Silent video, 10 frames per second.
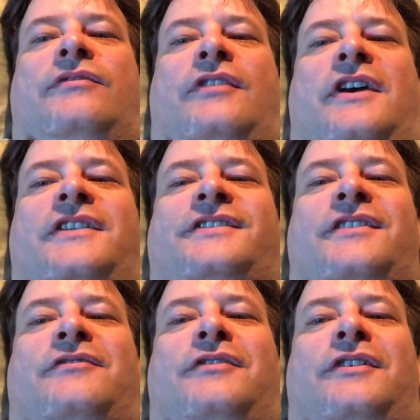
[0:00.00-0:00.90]
fries
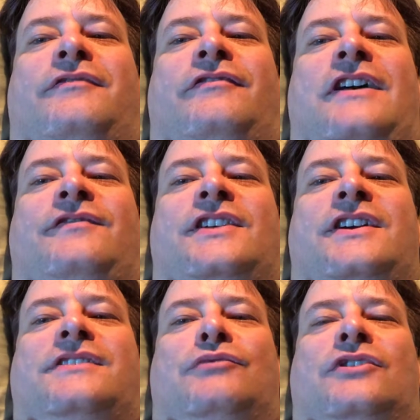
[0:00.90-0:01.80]
over at Five
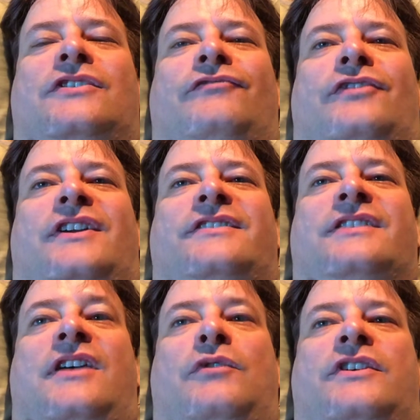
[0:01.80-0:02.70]
Guys Burger and Fries.
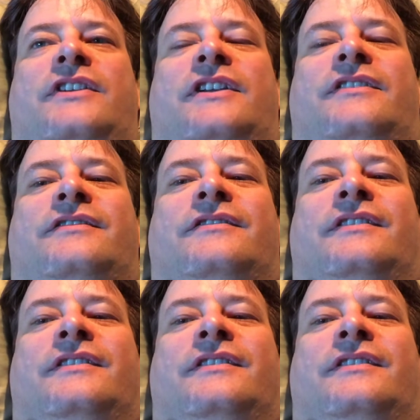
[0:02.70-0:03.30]
I wanted to get,